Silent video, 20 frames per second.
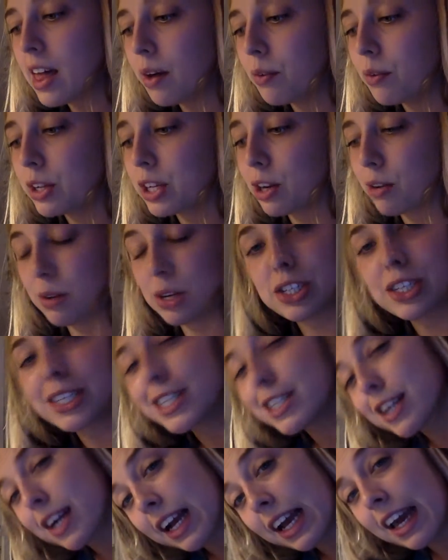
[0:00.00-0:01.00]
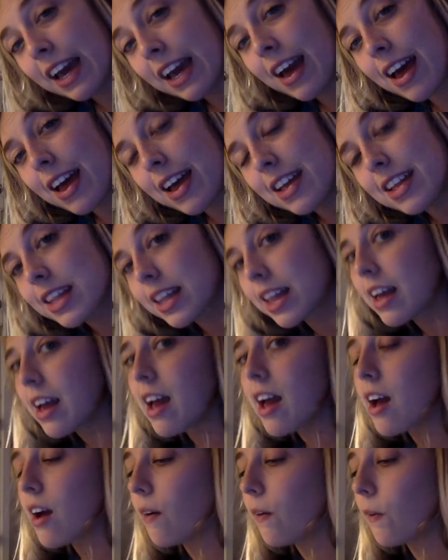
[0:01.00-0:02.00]
when you're washing your hands
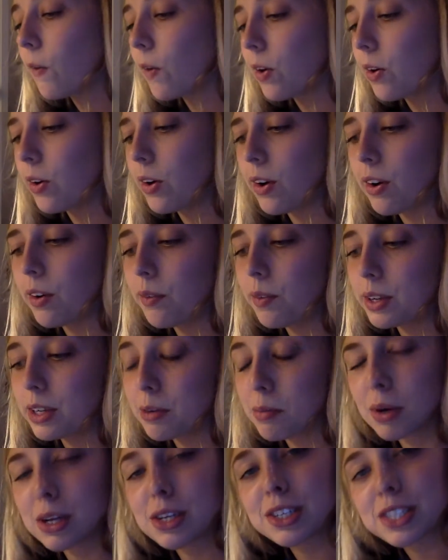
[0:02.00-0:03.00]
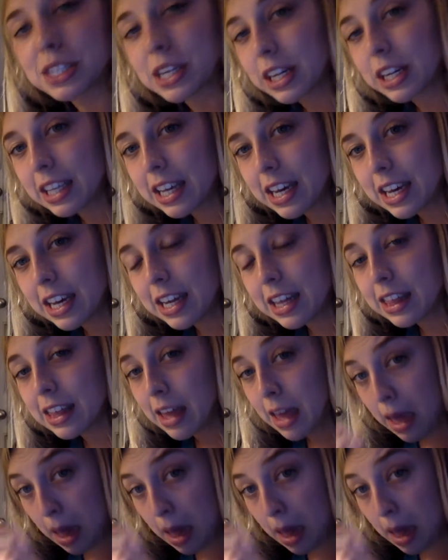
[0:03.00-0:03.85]
or when you're brushing your teeth,